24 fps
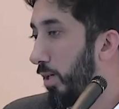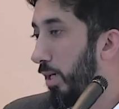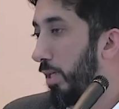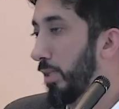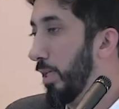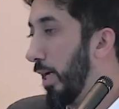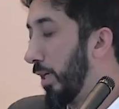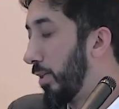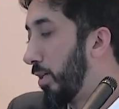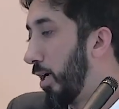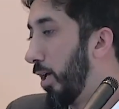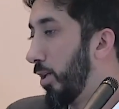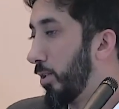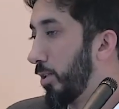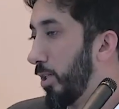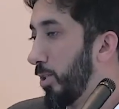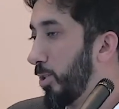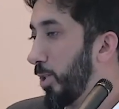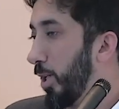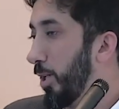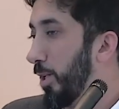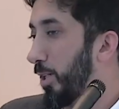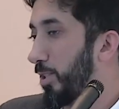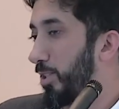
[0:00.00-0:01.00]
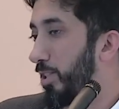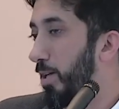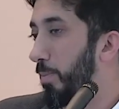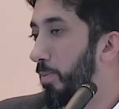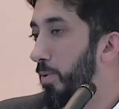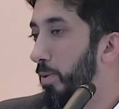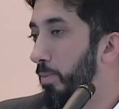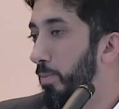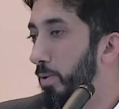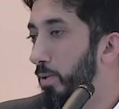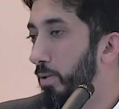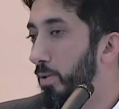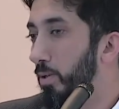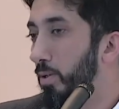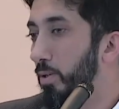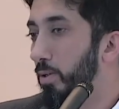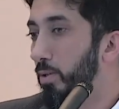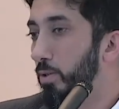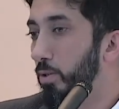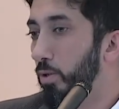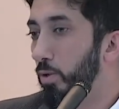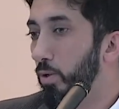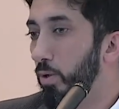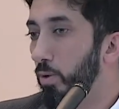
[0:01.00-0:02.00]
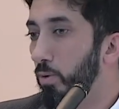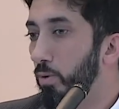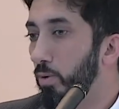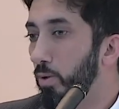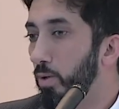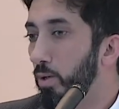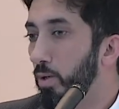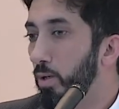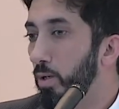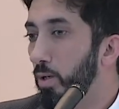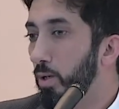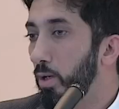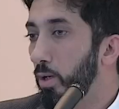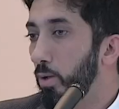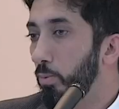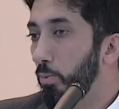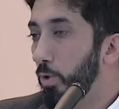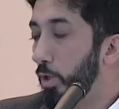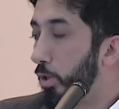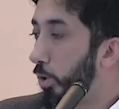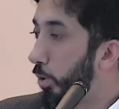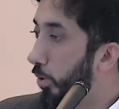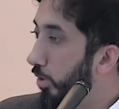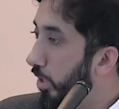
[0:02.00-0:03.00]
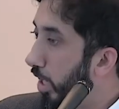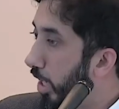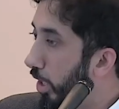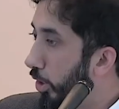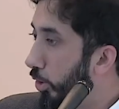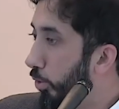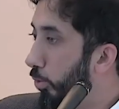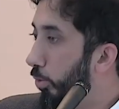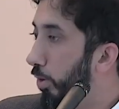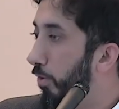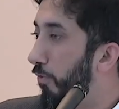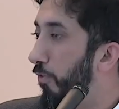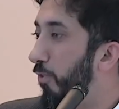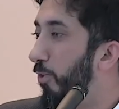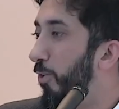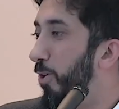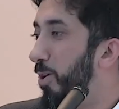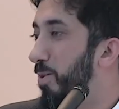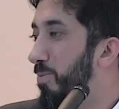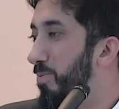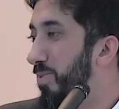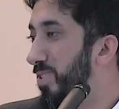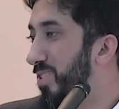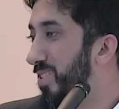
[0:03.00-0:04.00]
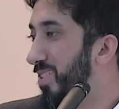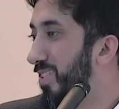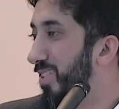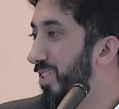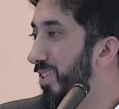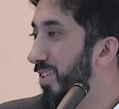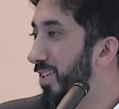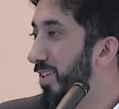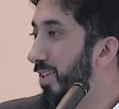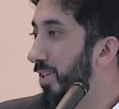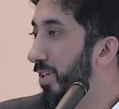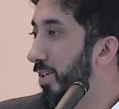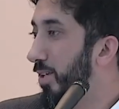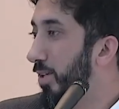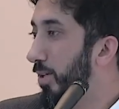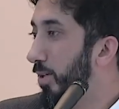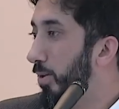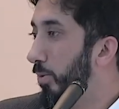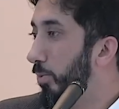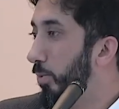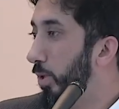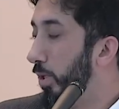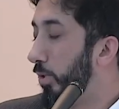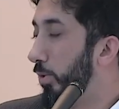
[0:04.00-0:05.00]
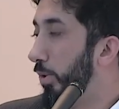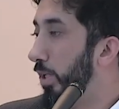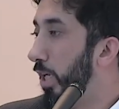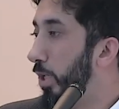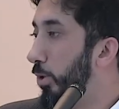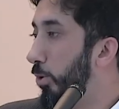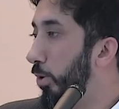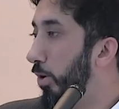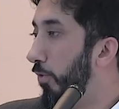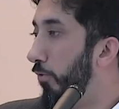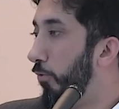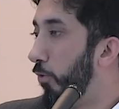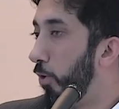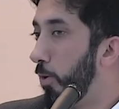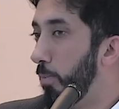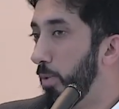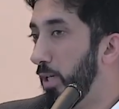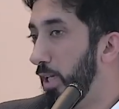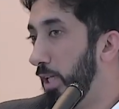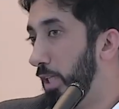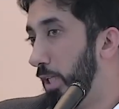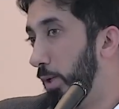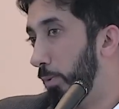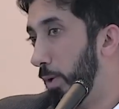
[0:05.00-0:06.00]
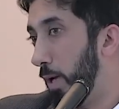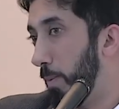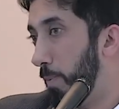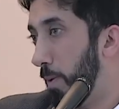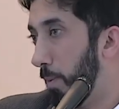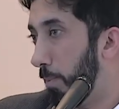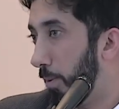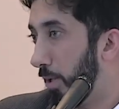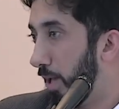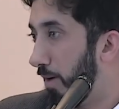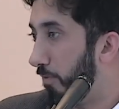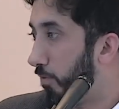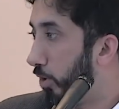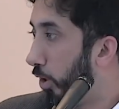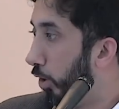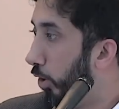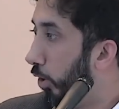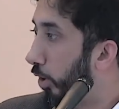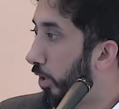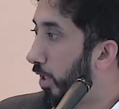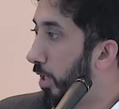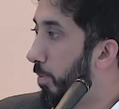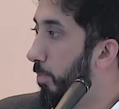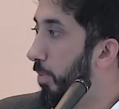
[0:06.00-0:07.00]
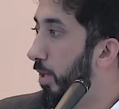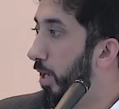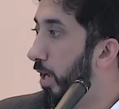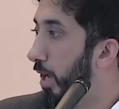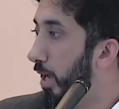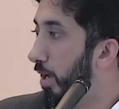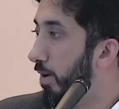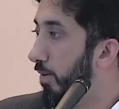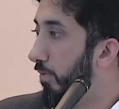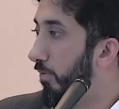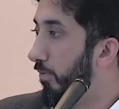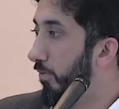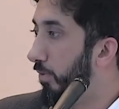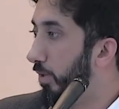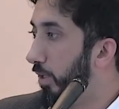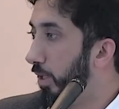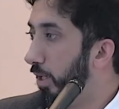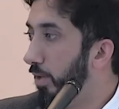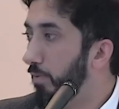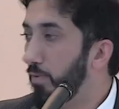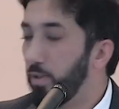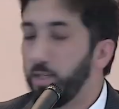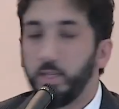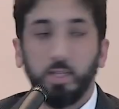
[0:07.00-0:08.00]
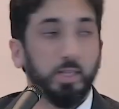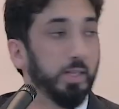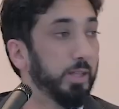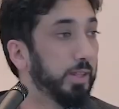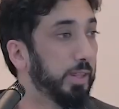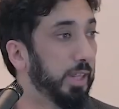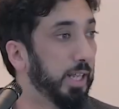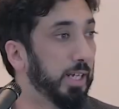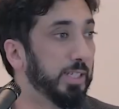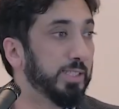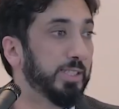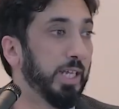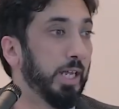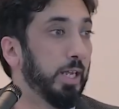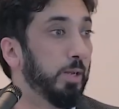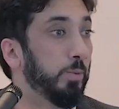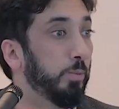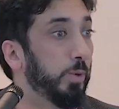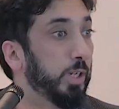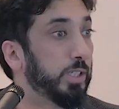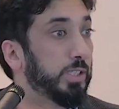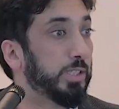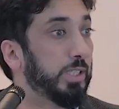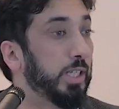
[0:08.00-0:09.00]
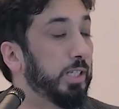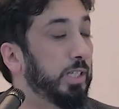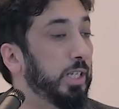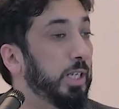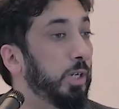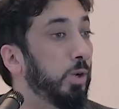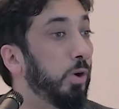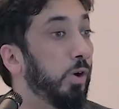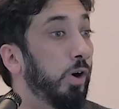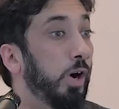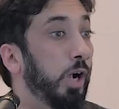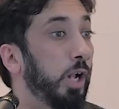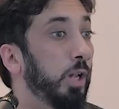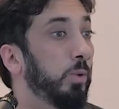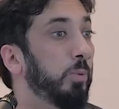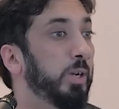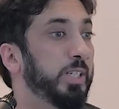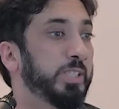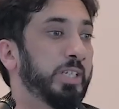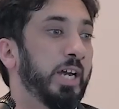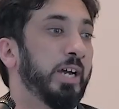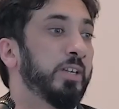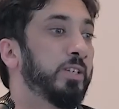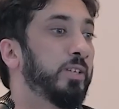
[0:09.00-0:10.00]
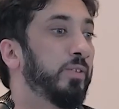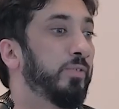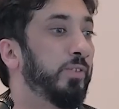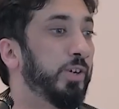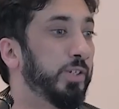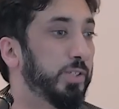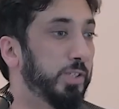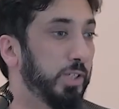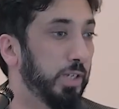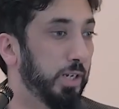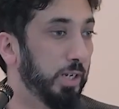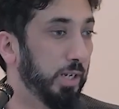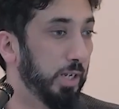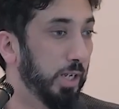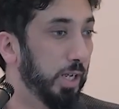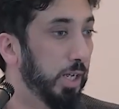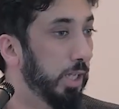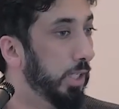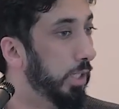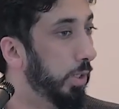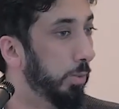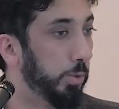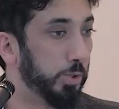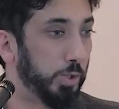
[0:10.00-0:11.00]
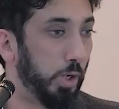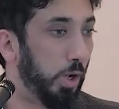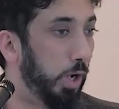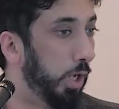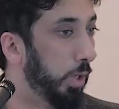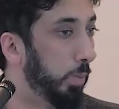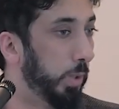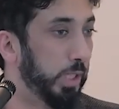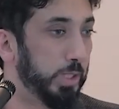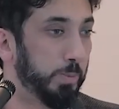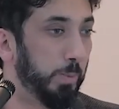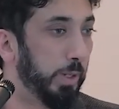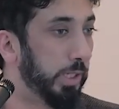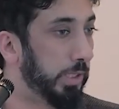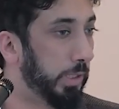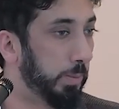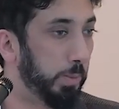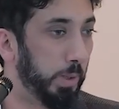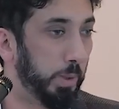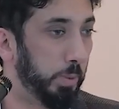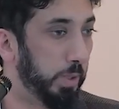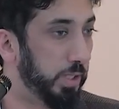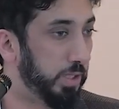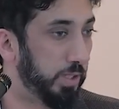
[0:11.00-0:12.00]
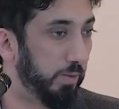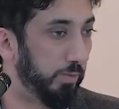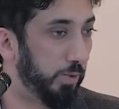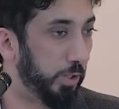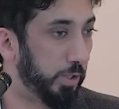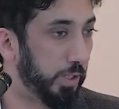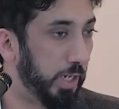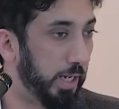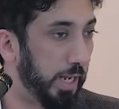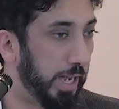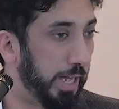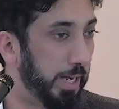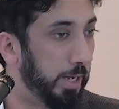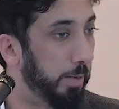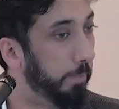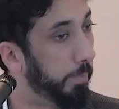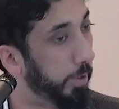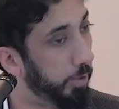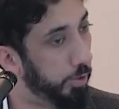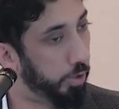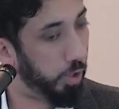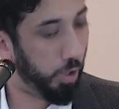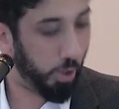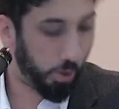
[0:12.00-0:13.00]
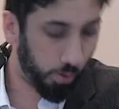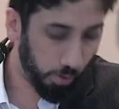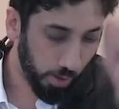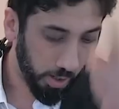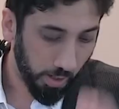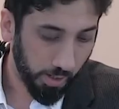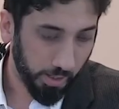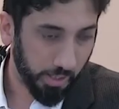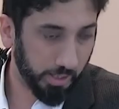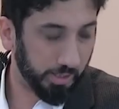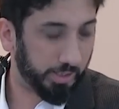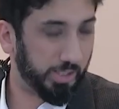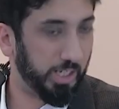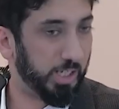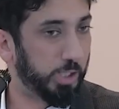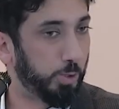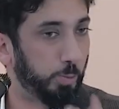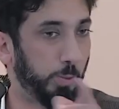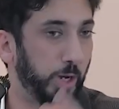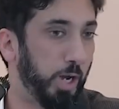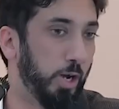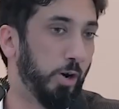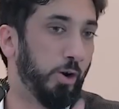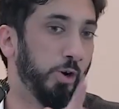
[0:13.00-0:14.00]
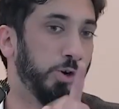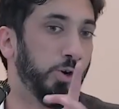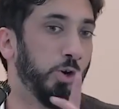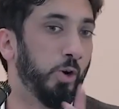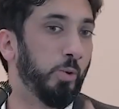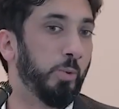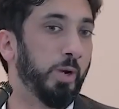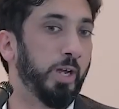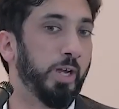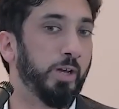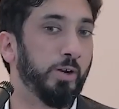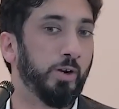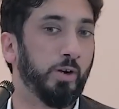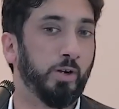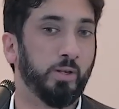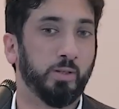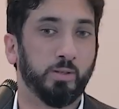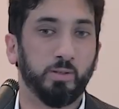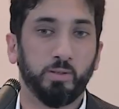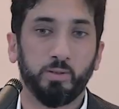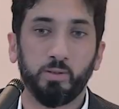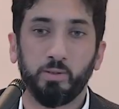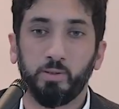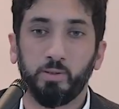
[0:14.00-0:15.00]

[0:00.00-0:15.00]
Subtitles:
In that cult it's unacceptable. We create uniforms. We create uniformity in the way people have to look and behave, even in things in which the deen always had diversity. There was always multiple ways of looking at it, but no, it's this way or no way at all.